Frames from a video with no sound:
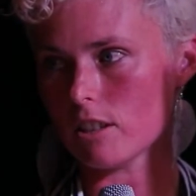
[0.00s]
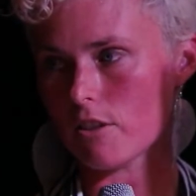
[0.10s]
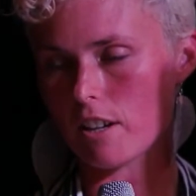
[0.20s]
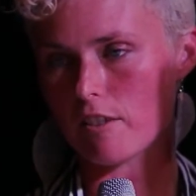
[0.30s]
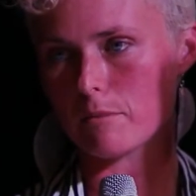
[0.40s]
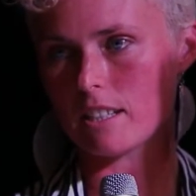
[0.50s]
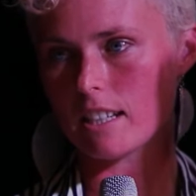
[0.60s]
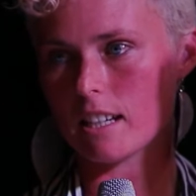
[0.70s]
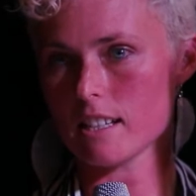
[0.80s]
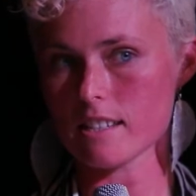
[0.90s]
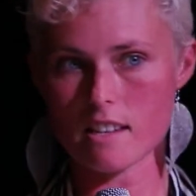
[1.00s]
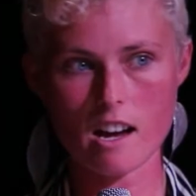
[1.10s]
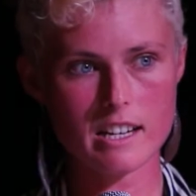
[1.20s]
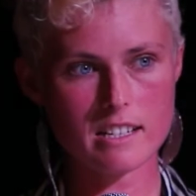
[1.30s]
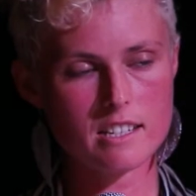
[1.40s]
of government can
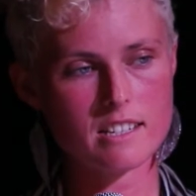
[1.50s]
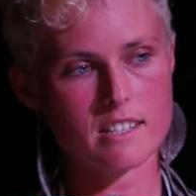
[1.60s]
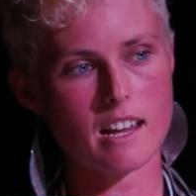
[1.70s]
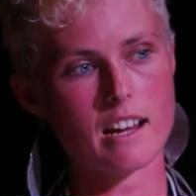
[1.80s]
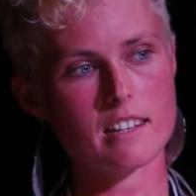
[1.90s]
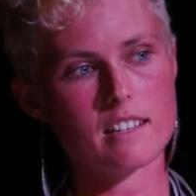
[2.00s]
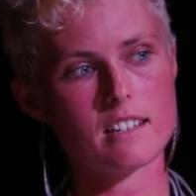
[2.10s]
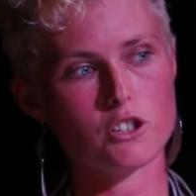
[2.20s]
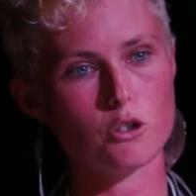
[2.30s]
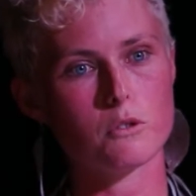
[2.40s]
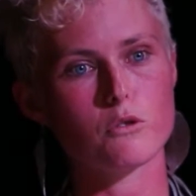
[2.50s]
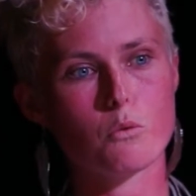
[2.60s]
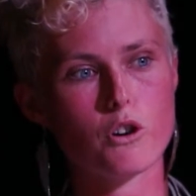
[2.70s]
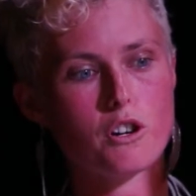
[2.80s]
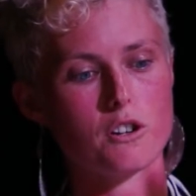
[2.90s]
sign to say that you will
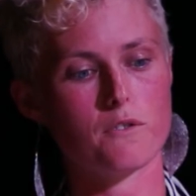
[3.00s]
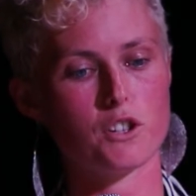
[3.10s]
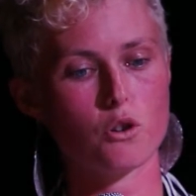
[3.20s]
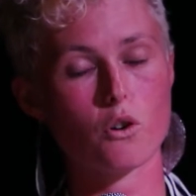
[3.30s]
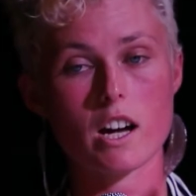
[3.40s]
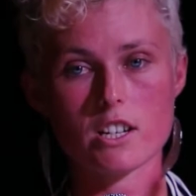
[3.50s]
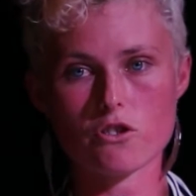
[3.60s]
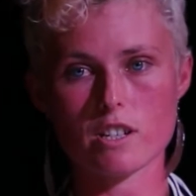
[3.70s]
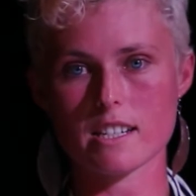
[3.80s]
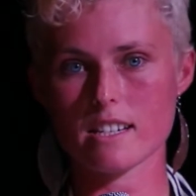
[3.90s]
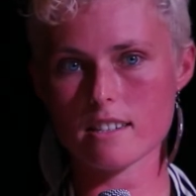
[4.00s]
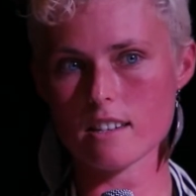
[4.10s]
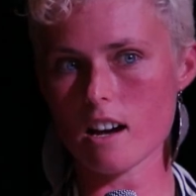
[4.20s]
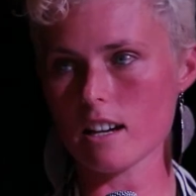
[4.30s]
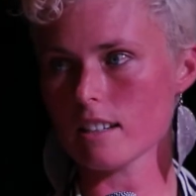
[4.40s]
work for your country to
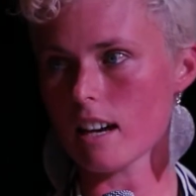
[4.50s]
sign